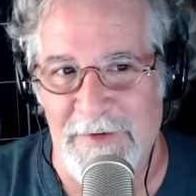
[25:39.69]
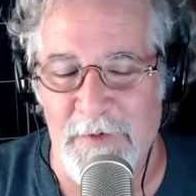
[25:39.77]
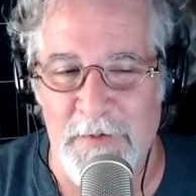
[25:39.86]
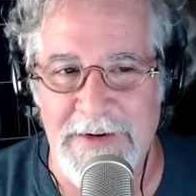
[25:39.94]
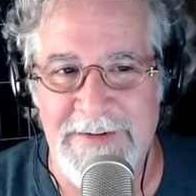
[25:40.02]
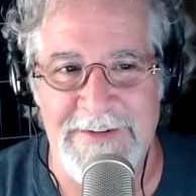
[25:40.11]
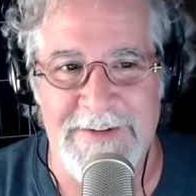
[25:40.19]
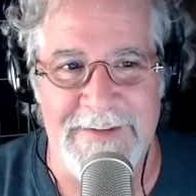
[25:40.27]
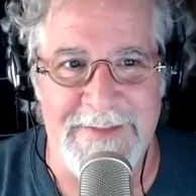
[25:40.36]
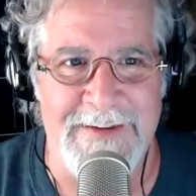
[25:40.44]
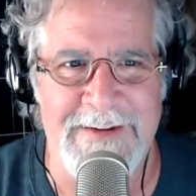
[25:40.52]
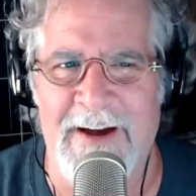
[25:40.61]
We did a
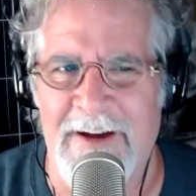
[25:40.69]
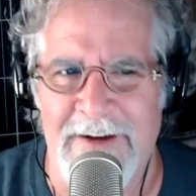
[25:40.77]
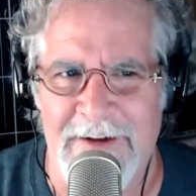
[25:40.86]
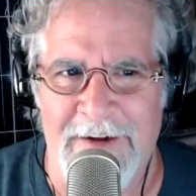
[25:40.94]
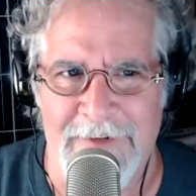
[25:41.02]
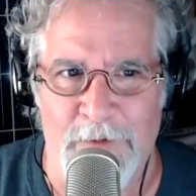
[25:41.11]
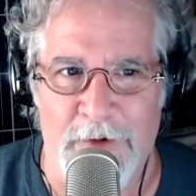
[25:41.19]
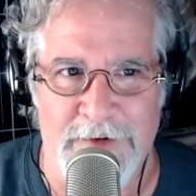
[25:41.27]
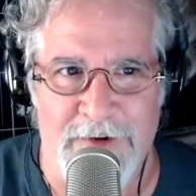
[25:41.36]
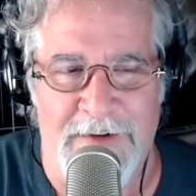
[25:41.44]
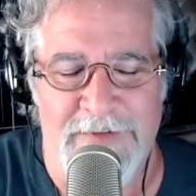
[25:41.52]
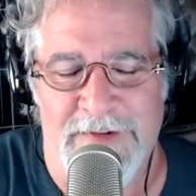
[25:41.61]
thing on What
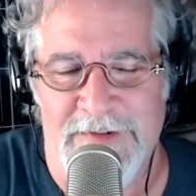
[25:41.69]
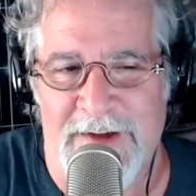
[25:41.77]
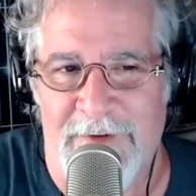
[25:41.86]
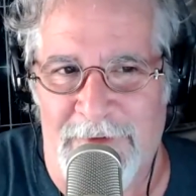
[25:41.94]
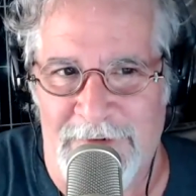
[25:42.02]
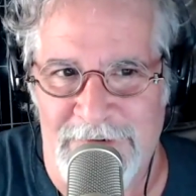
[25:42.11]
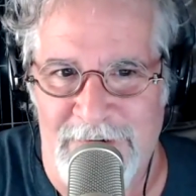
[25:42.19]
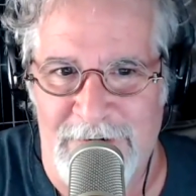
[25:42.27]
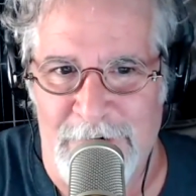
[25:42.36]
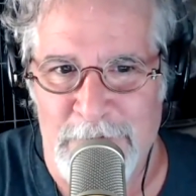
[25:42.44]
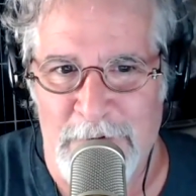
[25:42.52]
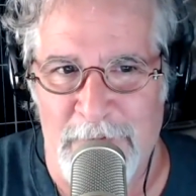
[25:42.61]
Drives Us, I want to say a
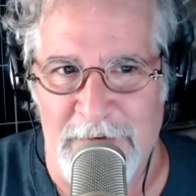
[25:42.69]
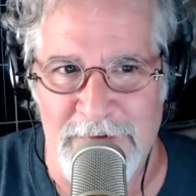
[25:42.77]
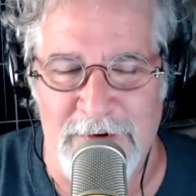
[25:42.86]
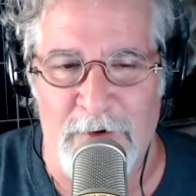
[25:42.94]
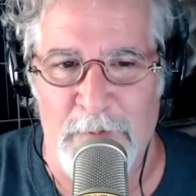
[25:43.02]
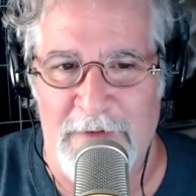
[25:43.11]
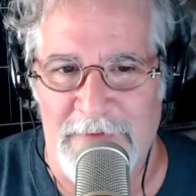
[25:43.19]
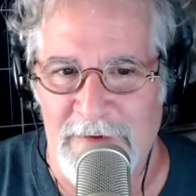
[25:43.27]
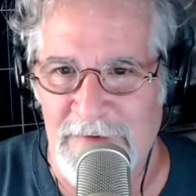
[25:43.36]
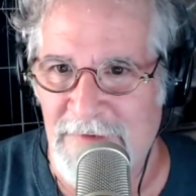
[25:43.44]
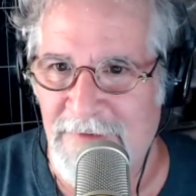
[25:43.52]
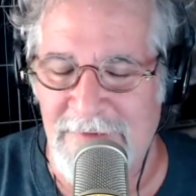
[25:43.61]
couple of months ago, about
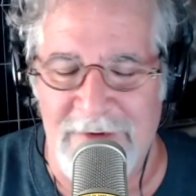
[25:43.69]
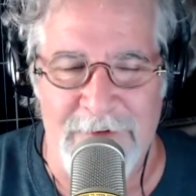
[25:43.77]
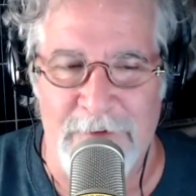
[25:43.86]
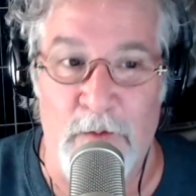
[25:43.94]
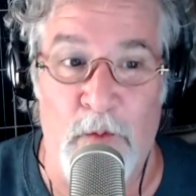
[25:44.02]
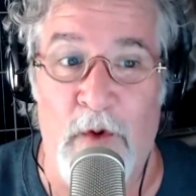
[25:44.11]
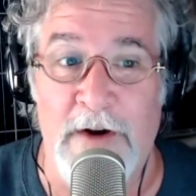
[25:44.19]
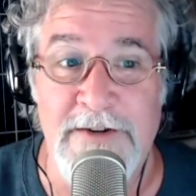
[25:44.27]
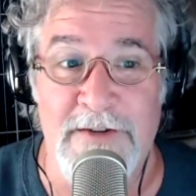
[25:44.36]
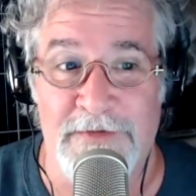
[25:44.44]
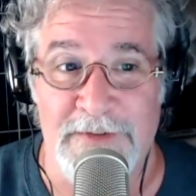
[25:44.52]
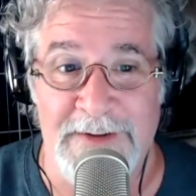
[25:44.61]
this
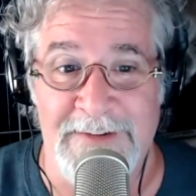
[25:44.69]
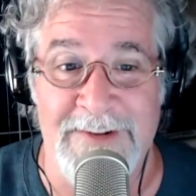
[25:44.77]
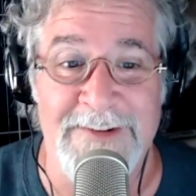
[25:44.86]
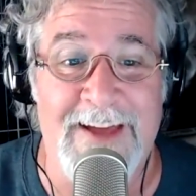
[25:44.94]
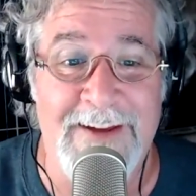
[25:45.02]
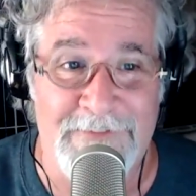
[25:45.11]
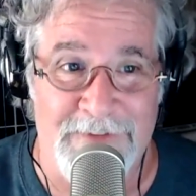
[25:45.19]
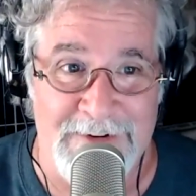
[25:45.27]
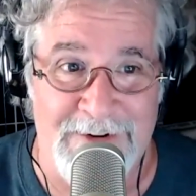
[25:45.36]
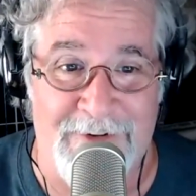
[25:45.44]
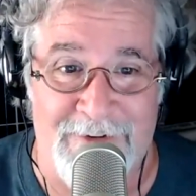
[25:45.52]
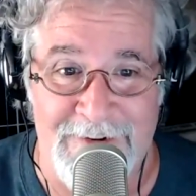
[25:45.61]
wonderfully, delightfully
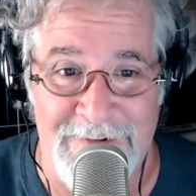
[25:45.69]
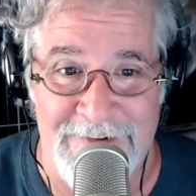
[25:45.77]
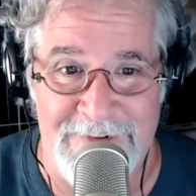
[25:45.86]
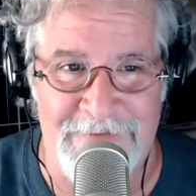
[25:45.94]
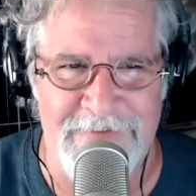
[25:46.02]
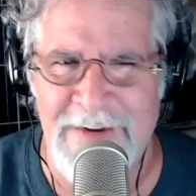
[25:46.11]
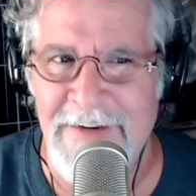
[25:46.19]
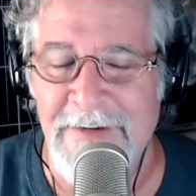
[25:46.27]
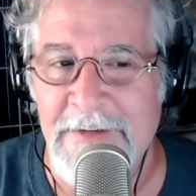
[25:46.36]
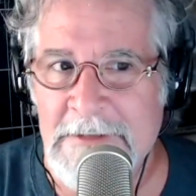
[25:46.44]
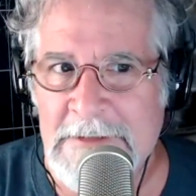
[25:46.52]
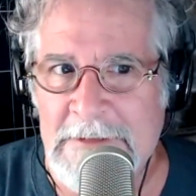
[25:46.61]
crazy
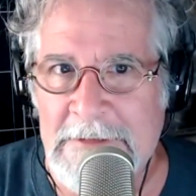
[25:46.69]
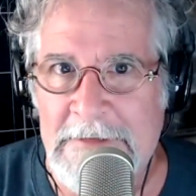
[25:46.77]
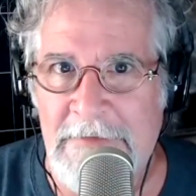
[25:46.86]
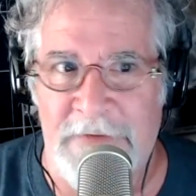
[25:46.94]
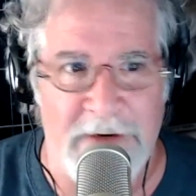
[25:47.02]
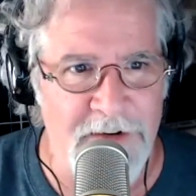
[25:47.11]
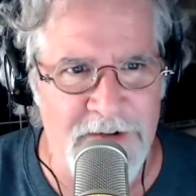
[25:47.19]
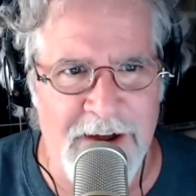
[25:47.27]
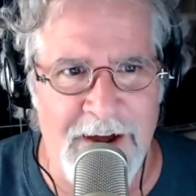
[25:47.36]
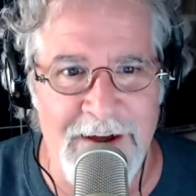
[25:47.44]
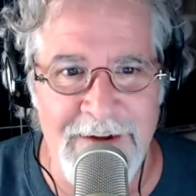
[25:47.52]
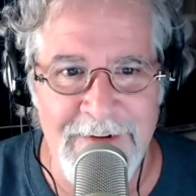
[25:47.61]
Finnish
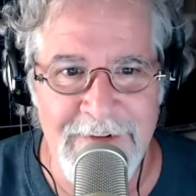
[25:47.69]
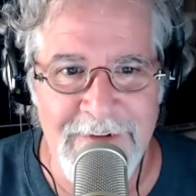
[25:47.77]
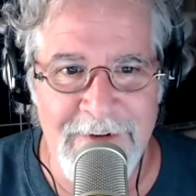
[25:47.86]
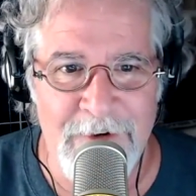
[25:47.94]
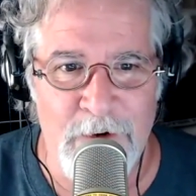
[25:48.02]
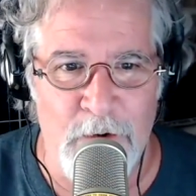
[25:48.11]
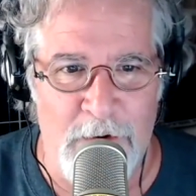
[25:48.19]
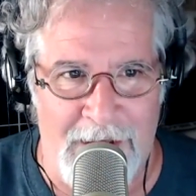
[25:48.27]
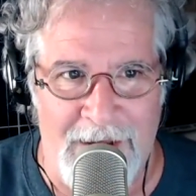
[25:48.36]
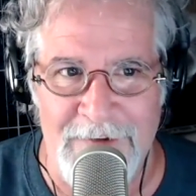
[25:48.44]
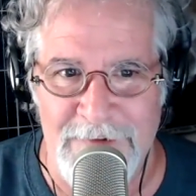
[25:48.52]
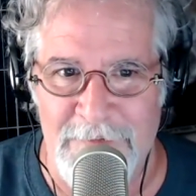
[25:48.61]
guy who
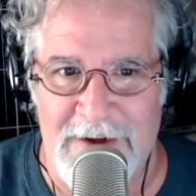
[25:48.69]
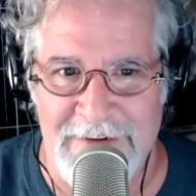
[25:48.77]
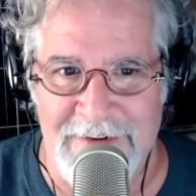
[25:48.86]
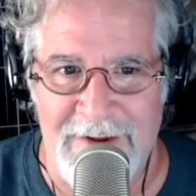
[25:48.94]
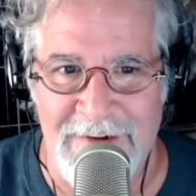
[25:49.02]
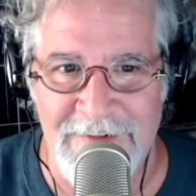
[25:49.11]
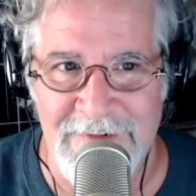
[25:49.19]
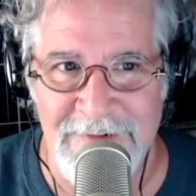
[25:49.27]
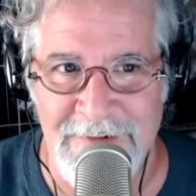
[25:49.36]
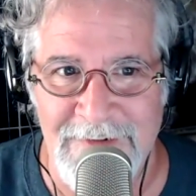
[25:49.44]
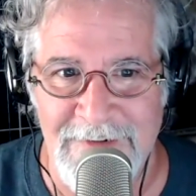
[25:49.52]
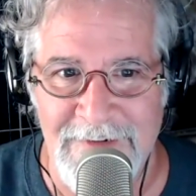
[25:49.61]
has a Model X
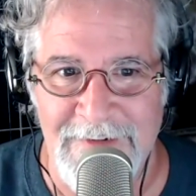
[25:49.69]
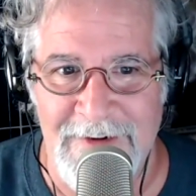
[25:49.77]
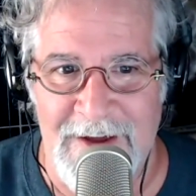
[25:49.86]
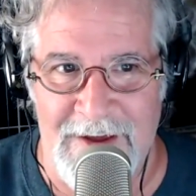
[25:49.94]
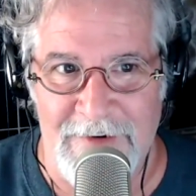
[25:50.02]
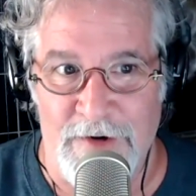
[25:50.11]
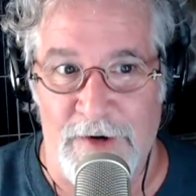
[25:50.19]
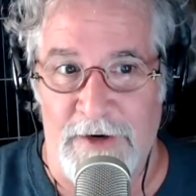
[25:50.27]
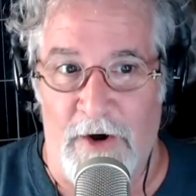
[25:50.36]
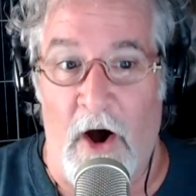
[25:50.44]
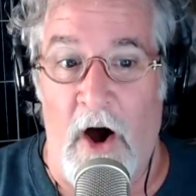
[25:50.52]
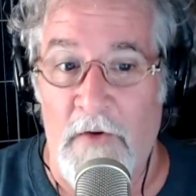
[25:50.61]
and took it
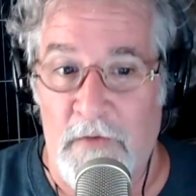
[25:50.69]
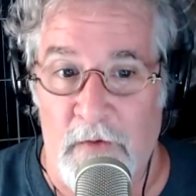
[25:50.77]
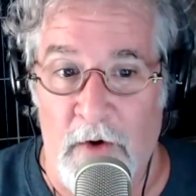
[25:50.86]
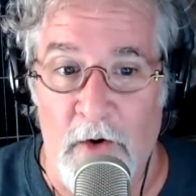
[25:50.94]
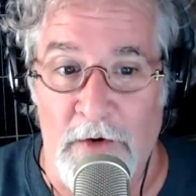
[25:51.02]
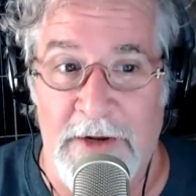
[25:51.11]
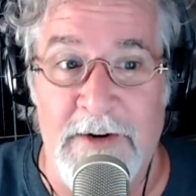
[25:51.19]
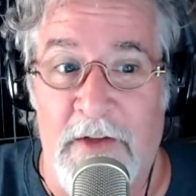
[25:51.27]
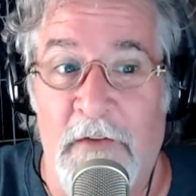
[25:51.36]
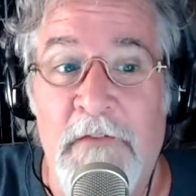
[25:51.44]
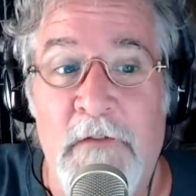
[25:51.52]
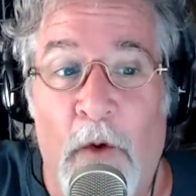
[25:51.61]
off-road into
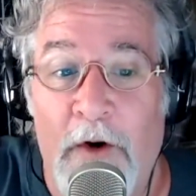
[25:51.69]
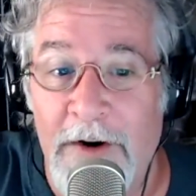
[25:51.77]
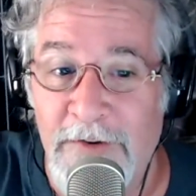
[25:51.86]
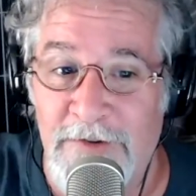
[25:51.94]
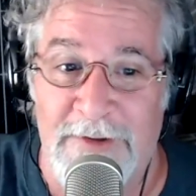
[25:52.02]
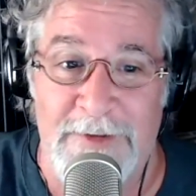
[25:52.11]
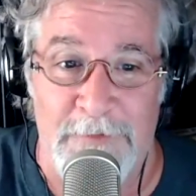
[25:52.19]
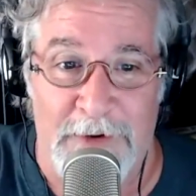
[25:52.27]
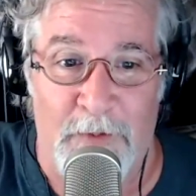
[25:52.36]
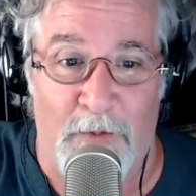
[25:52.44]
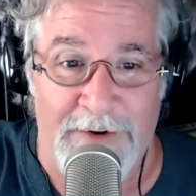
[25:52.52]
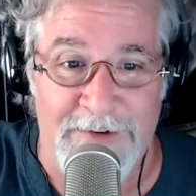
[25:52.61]
the forest in
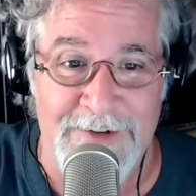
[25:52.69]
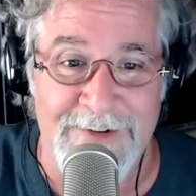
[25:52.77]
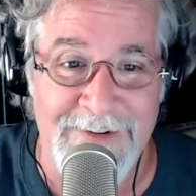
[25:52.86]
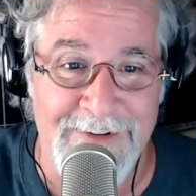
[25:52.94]
midwinter